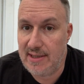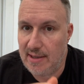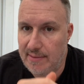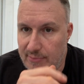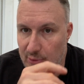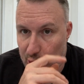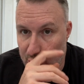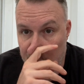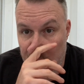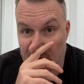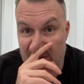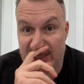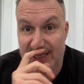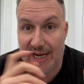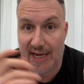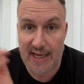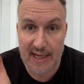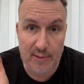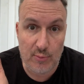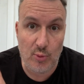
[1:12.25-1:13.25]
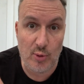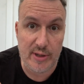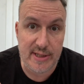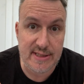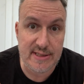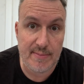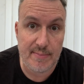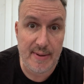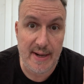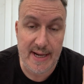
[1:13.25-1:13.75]
I'm not sure exactly what
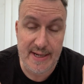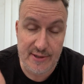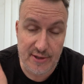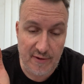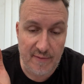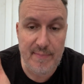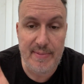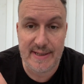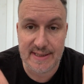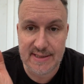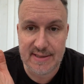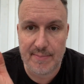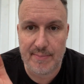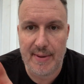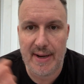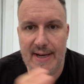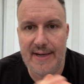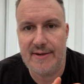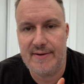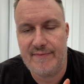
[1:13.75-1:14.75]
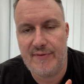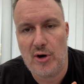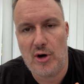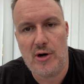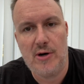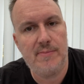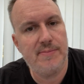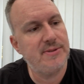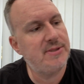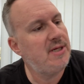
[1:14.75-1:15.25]
it's a blend of, but it's a blend of
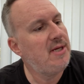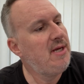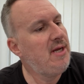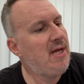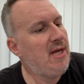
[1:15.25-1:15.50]
hops.